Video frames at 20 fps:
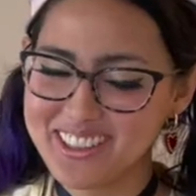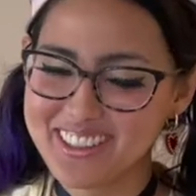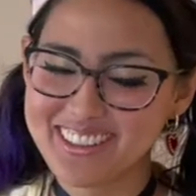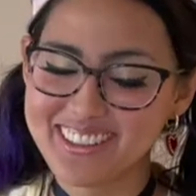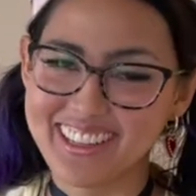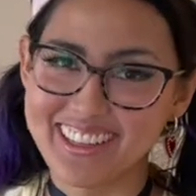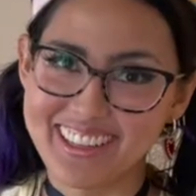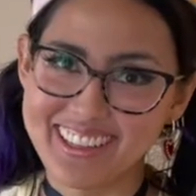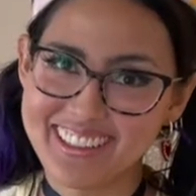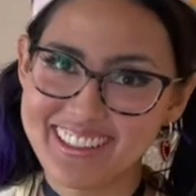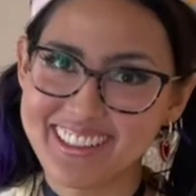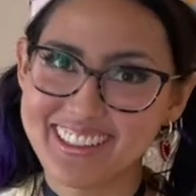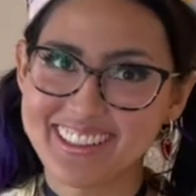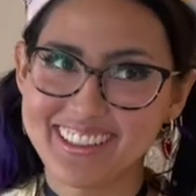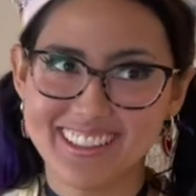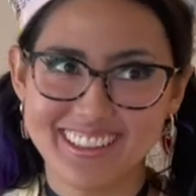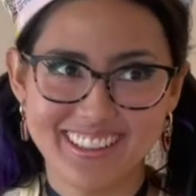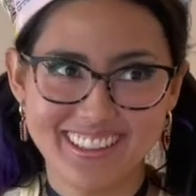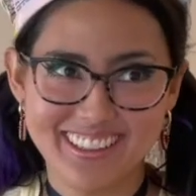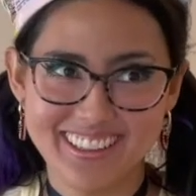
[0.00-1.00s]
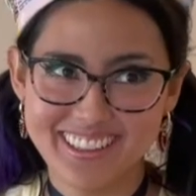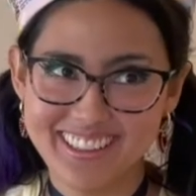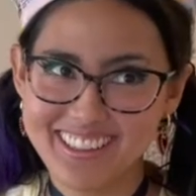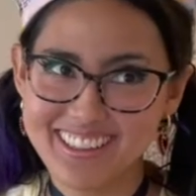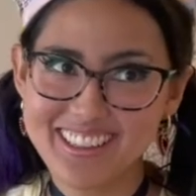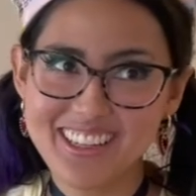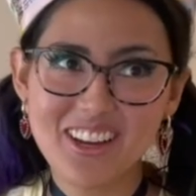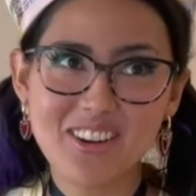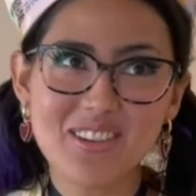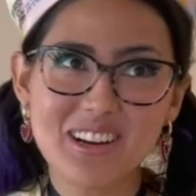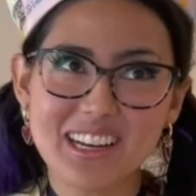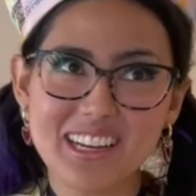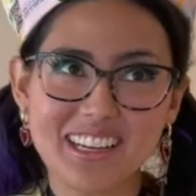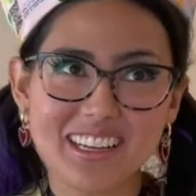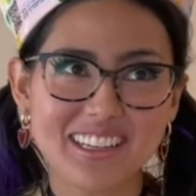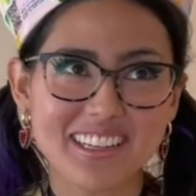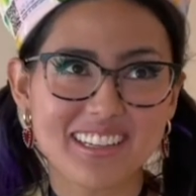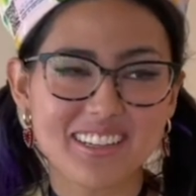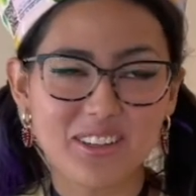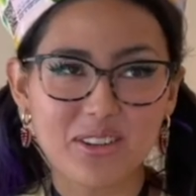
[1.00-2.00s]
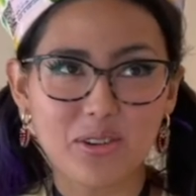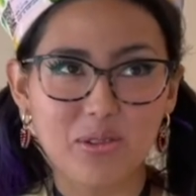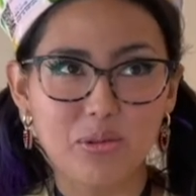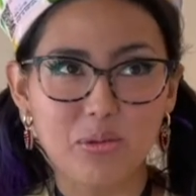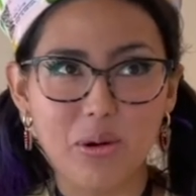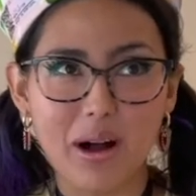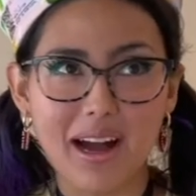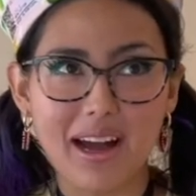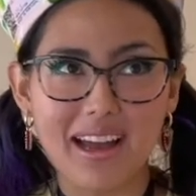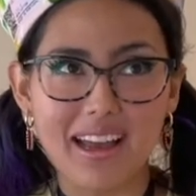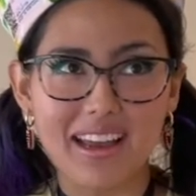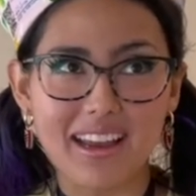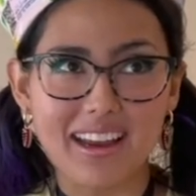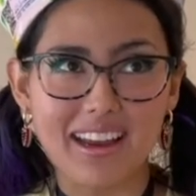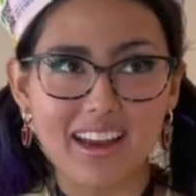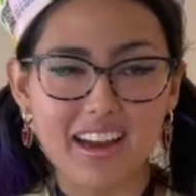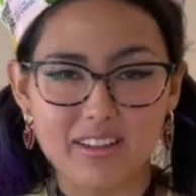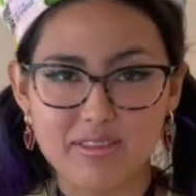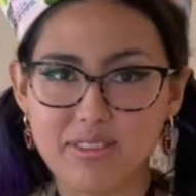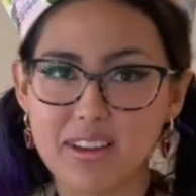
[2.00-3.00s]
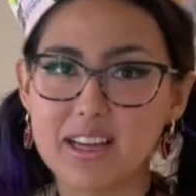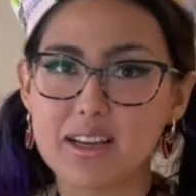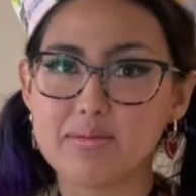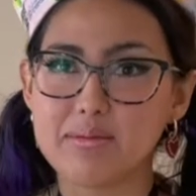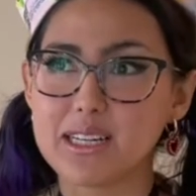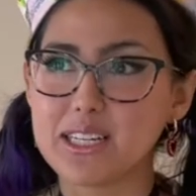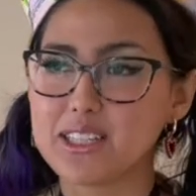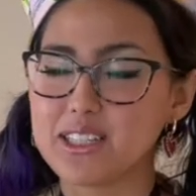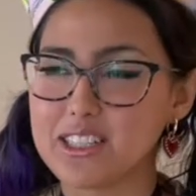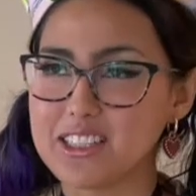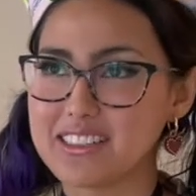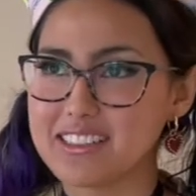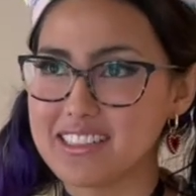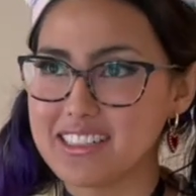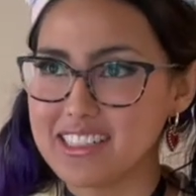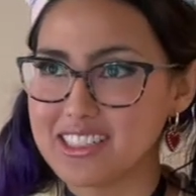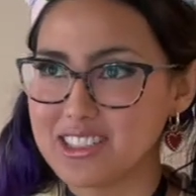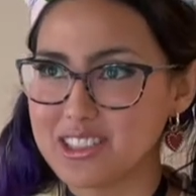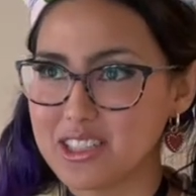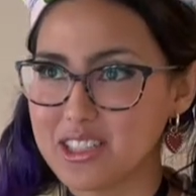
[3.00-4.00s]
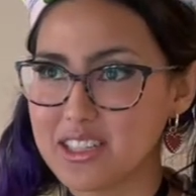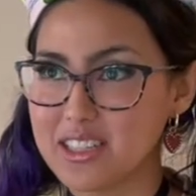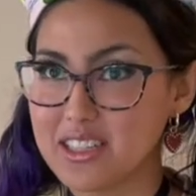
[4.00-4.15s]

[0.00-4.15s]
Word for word: like you know why? why I think I'm a good teacher?